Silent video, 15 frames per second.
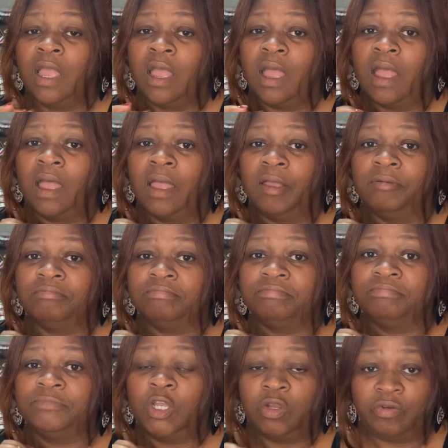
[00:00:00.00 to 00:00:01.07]

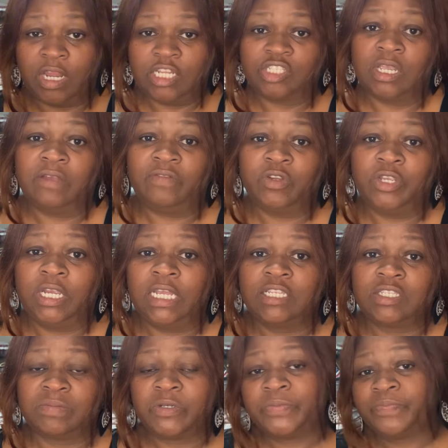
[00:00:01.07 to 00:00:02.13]
a great job for your
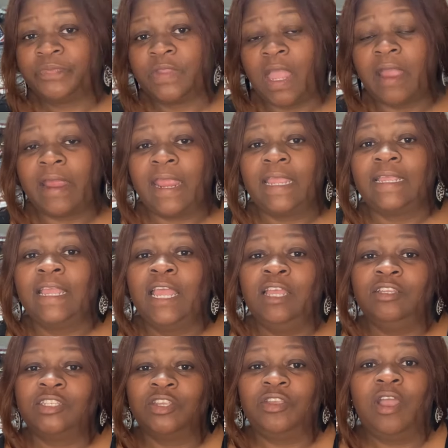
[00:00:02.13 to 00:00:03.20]
customer. All right,
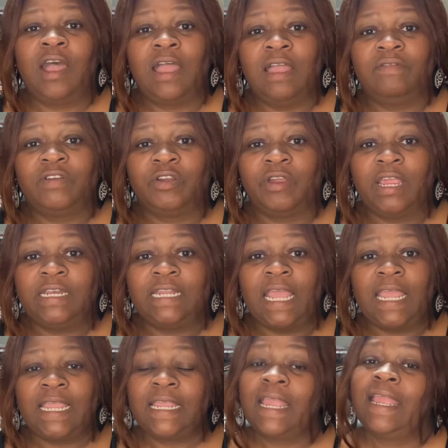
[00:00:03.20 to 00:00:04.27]
so y'all have a great
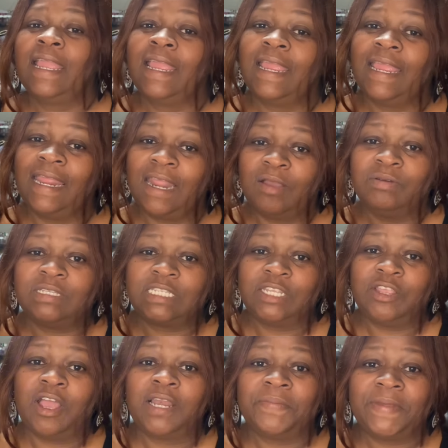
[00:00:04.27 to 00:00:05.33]
day, and I will see
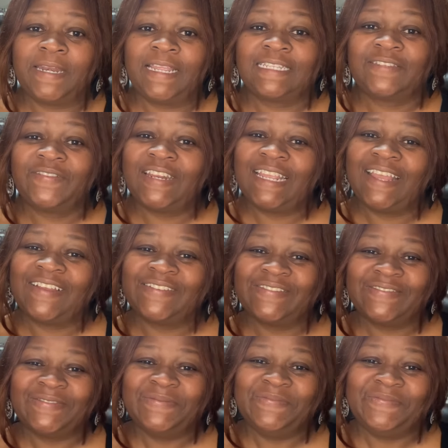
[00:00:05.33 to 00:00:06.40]
y'all in my next video.
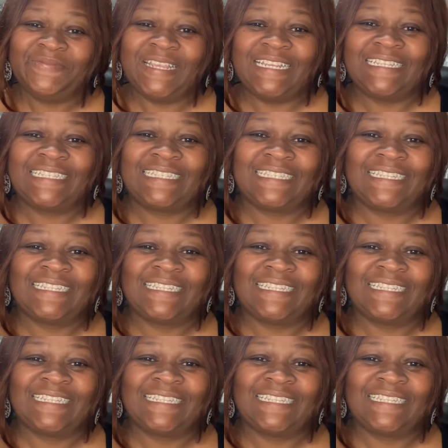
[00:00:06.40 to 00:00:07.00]
Peace.